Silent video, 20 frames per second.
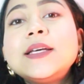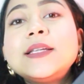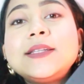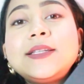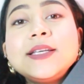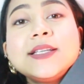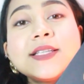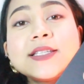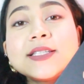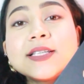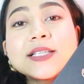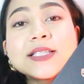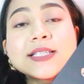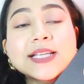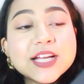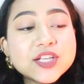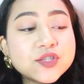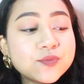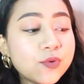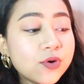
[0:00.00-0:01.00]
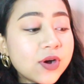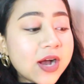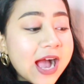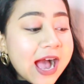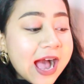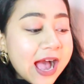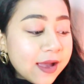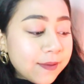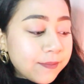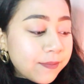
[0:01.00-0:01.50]
This is the sketchbook
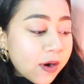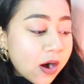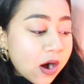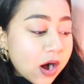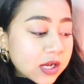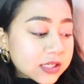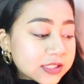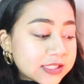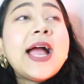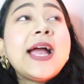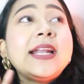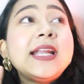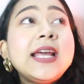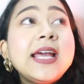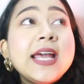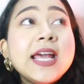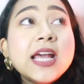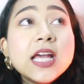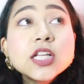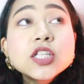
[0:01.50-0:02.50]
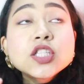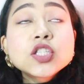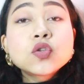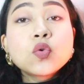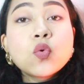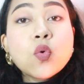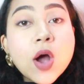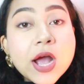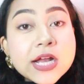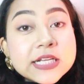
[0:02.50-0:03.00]
I bought, and it's
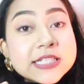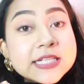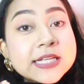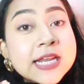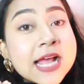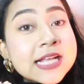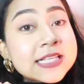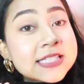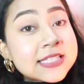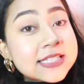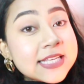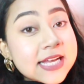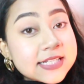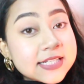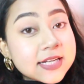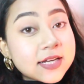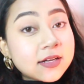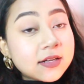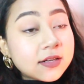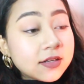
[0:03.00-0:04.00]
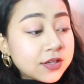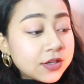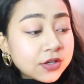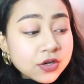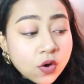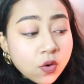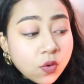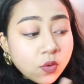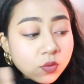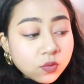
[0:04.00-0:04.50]
quite an aesthetic,
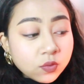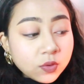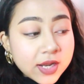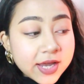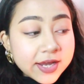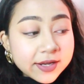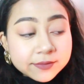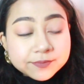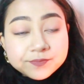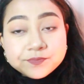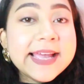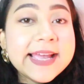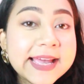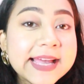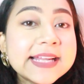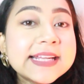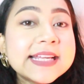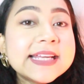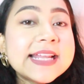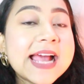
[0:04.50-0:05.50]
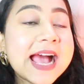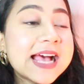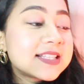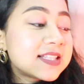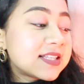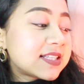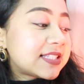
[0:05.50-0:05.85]
and it has a